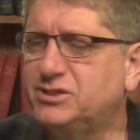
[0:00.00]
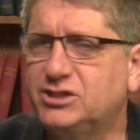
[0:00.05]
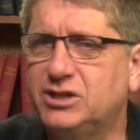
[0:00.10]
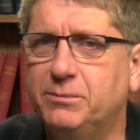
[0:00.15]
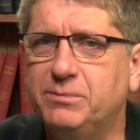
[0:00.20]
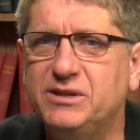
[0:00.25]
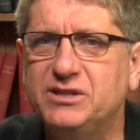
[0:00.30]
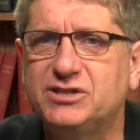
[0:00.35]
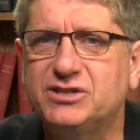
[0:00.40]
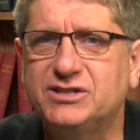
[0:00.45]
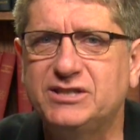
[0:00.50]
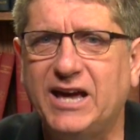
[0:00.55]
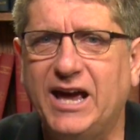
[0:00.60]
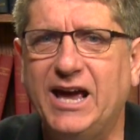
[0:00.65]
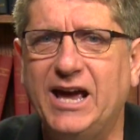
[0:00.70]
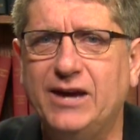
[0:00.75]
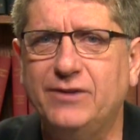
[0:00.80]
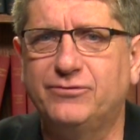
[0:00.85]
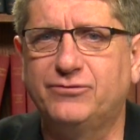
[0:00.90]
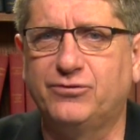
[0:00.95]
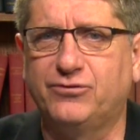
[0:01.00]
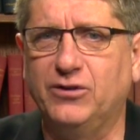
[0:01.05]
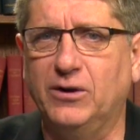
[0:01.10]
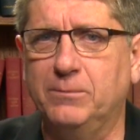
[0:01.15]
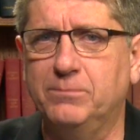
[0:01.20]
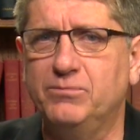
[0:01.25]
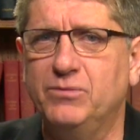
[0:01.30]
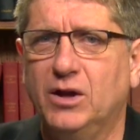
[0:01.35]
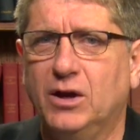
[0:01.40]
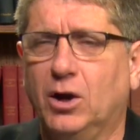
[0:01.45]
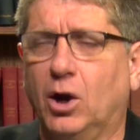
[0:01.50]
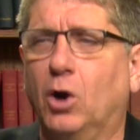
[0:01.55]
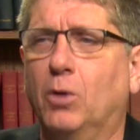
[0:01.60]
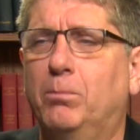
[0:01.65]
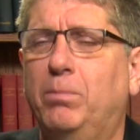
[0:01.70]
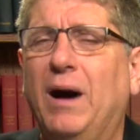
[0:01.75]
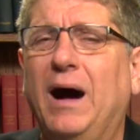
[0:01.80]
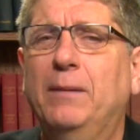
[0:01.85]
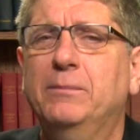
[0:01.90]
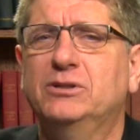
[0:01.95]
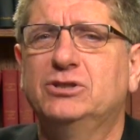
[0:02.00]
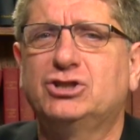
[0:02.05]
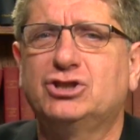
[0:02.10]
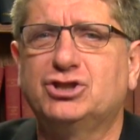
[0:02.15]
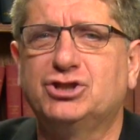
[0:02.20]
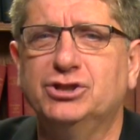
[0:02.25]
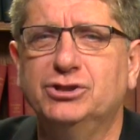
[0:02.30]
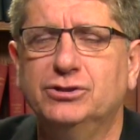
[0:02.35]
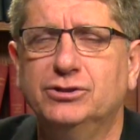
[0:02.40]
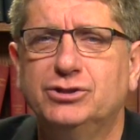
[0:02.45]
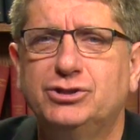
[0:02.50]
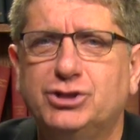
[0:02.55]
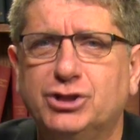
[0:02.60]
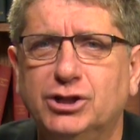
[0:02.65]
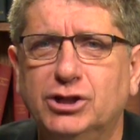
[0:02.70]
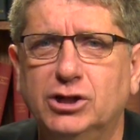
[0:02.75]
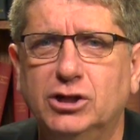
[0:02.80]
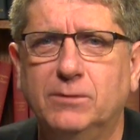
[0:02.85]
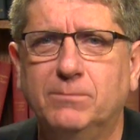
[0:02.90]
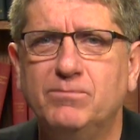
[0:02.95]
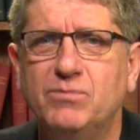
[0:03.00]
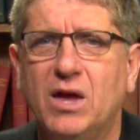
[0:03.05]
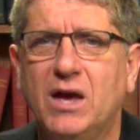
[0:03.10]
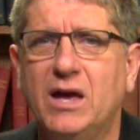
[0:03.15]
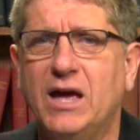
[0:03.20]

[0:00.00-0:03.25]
to be saved from Obama's third term,